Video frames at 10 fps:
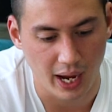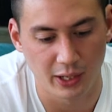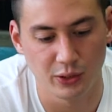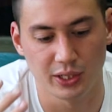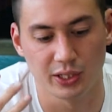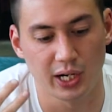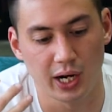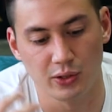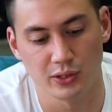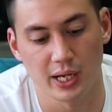and using
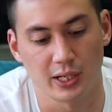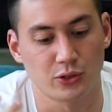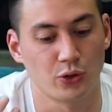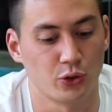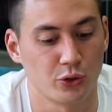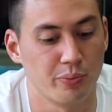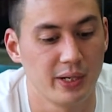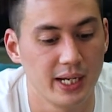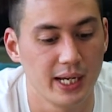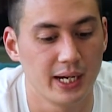channels like social
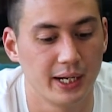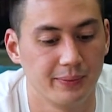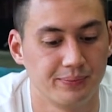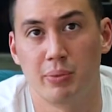media,